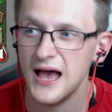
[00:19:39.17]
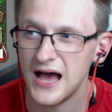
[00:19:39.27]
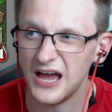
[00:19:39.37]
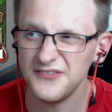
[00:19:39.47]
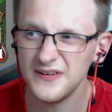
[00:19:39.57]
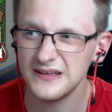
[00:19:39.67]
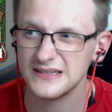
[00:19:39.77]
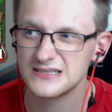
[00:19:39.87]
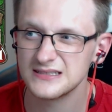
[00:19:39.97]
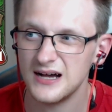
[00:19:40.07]
I think
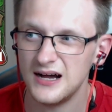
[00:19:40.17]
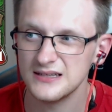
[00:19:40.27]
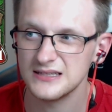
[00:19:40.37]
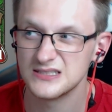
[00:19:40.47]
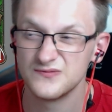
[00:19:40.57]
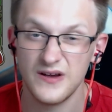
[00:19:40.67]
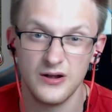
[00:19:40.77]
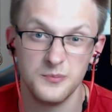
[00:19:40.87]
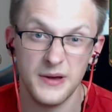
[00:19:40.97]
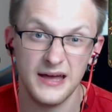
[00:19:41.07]
this card is very
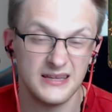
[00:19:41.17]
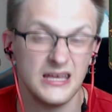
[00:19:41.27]
bad,